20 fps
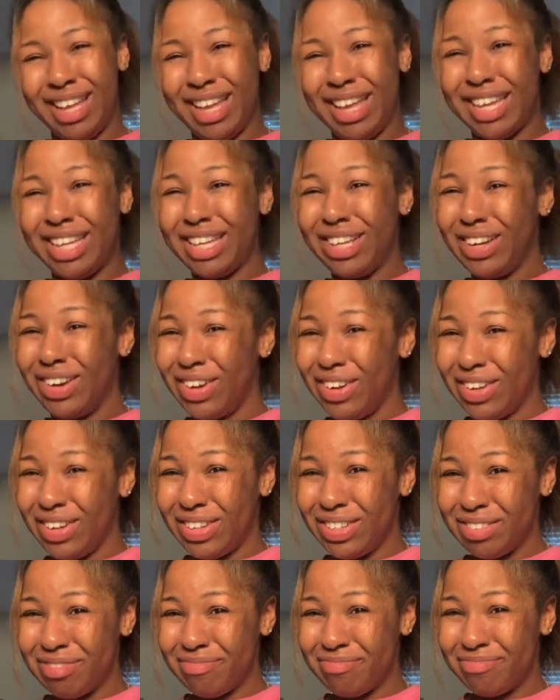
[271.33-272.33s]
And y'all,
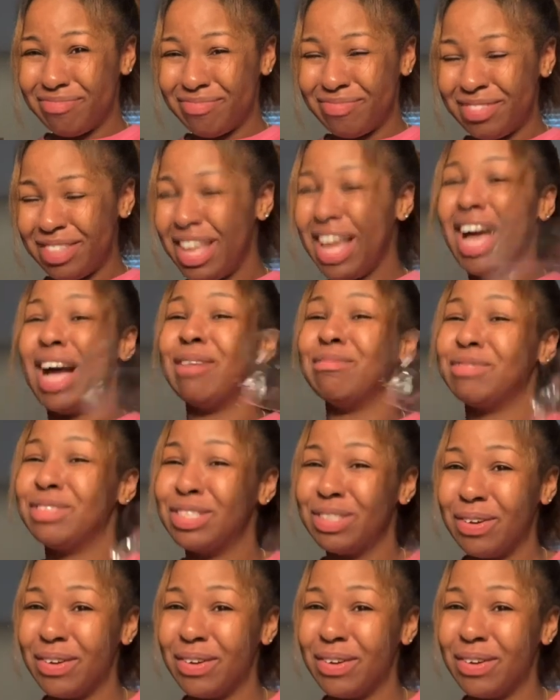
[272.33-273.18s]
I'm so